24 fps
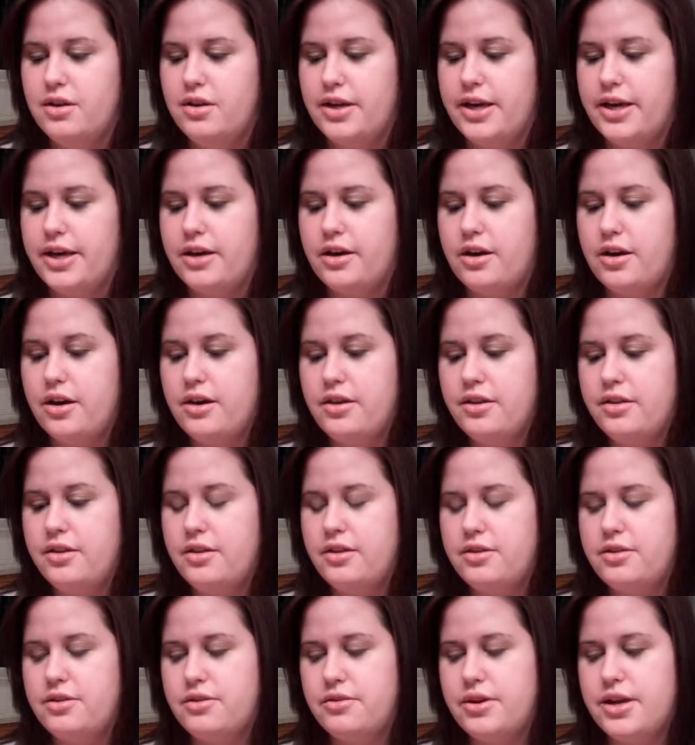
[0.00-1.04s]
like all
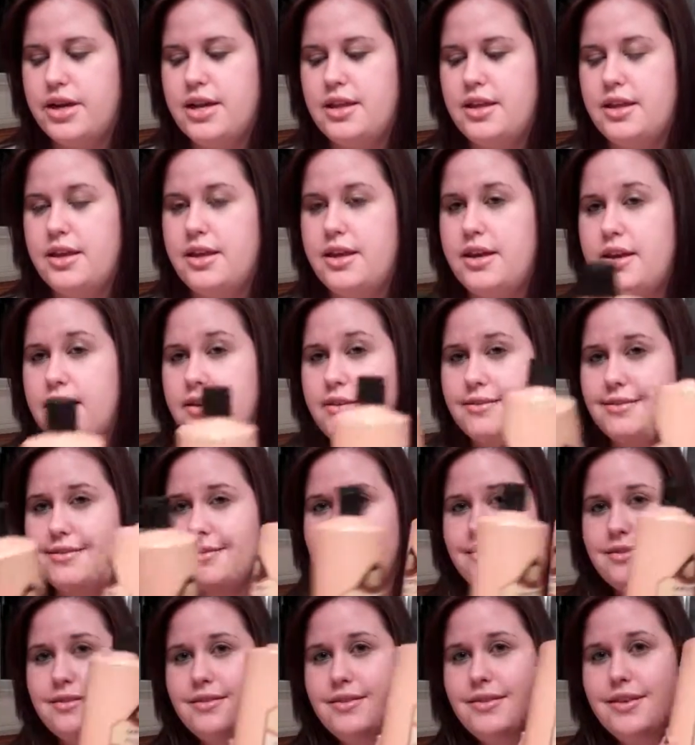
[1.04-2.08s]
of the three of
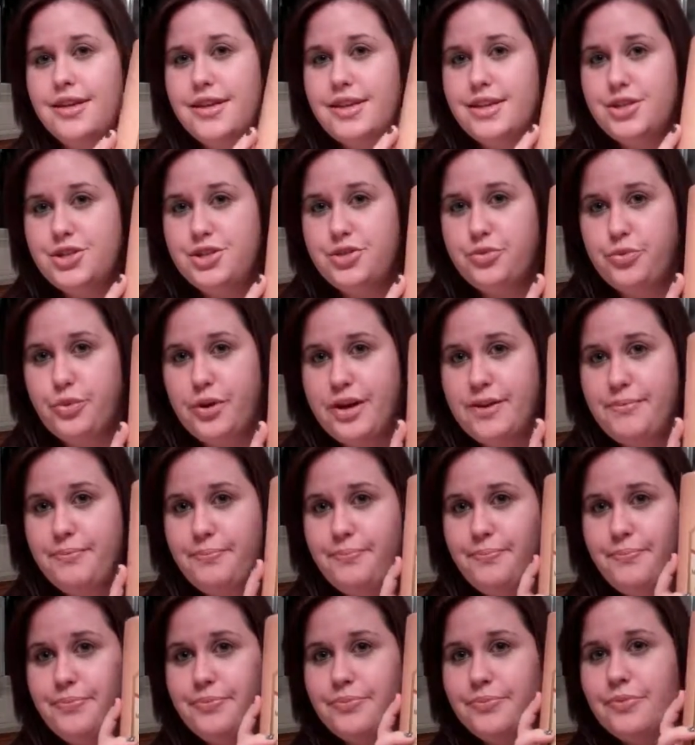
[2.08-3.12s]
these into
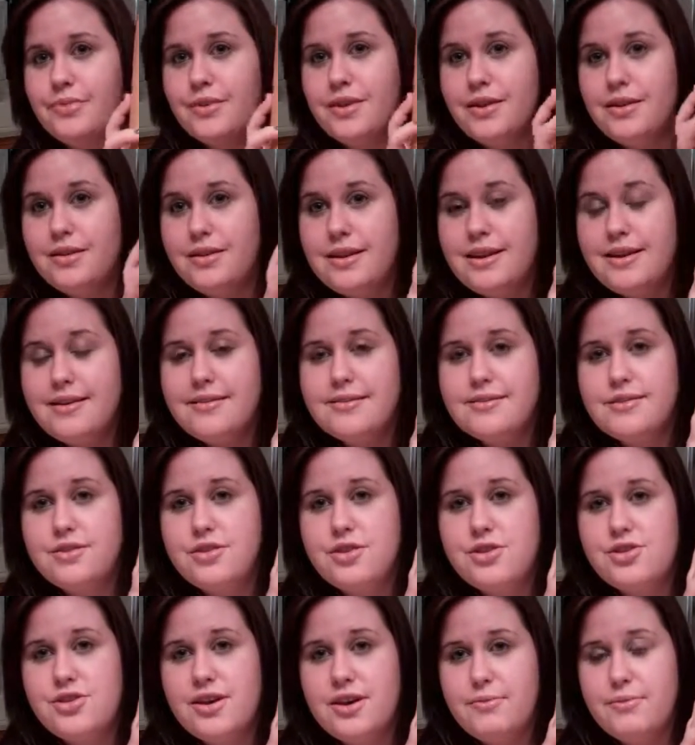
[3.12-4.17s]
one. These are
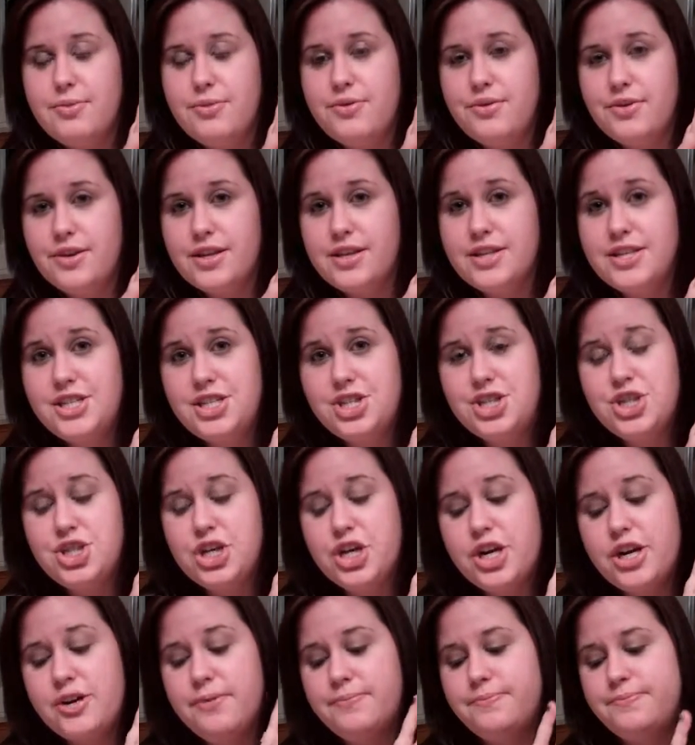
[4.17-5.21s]
the shampoo and
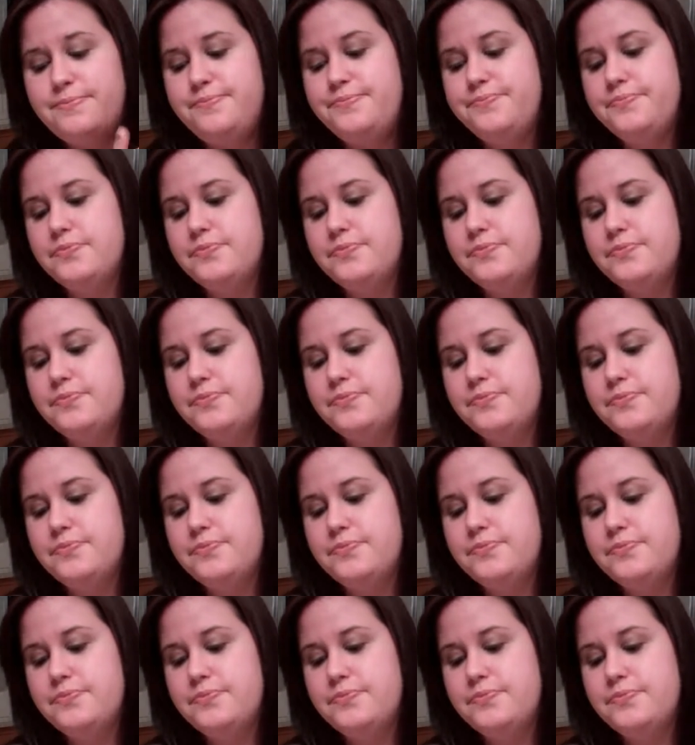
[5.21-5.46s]
conditioner,